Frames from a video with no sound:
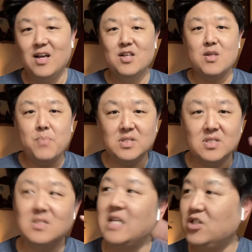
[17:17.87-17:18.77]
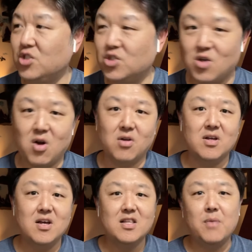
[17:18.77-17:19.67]
the business they should start,
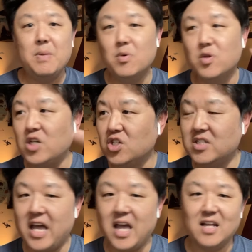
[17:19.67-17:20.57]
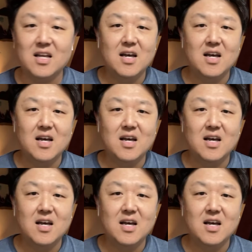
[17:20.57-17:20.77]
the people they should date,